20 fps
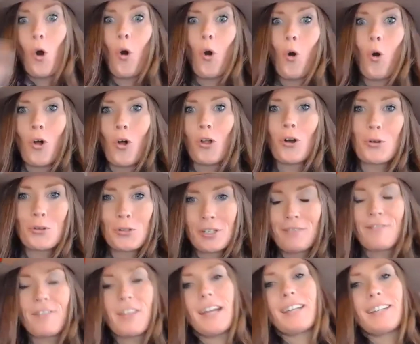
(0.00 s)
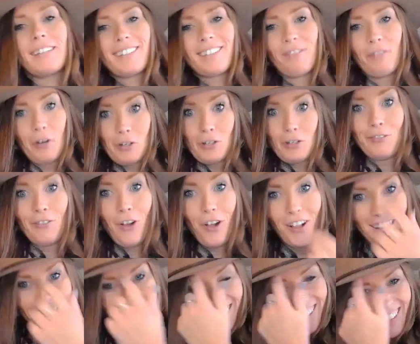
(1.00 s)
host of things, first of all.
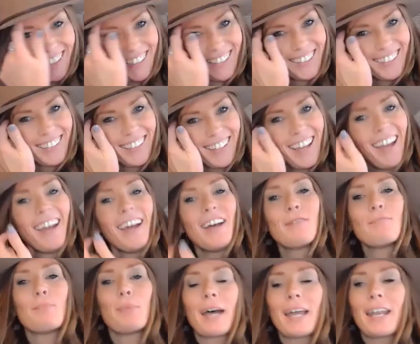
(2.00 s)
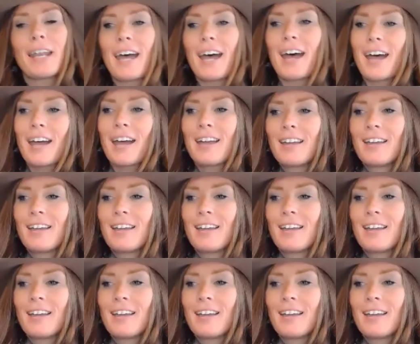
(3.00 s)
But